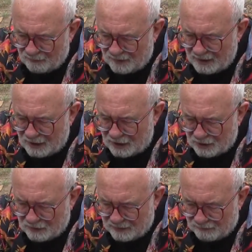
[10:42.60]

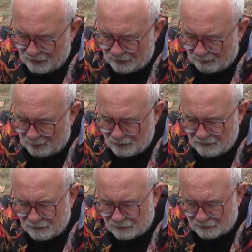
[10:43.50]
Now we've got
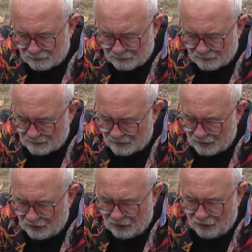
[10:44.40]
beautiful
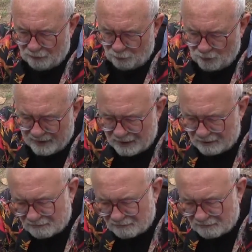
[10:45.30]
red